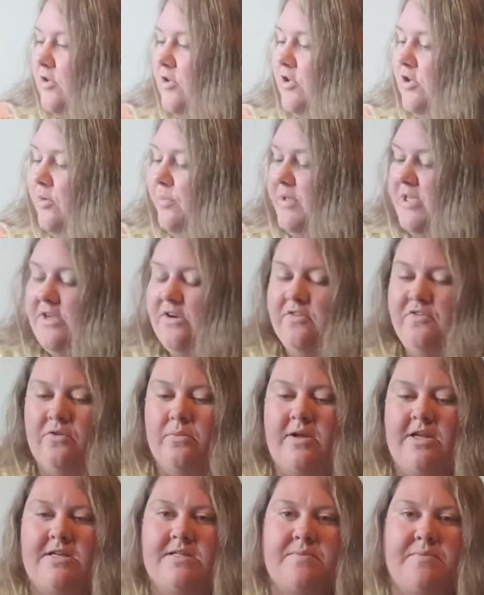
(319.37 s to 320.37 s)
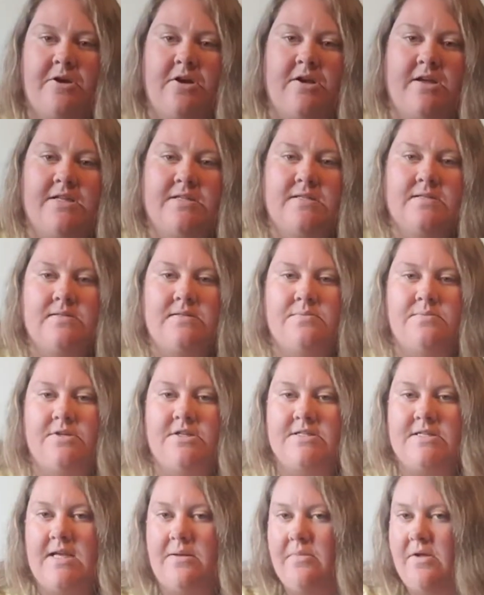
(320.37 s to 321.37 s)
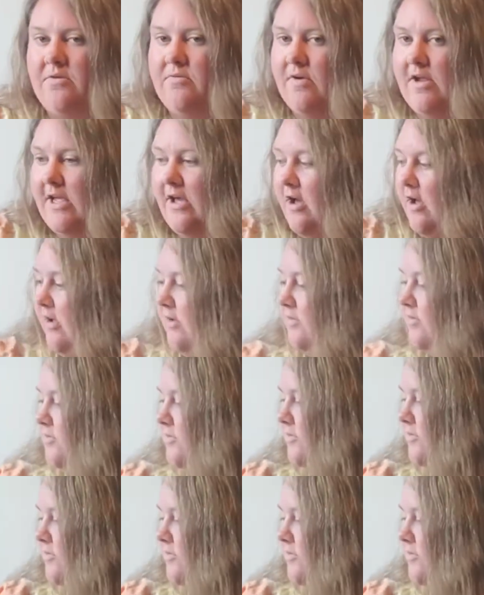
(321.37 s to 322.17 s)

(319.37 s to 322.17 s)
You'll be here for my experience. I'm gonna take my ring off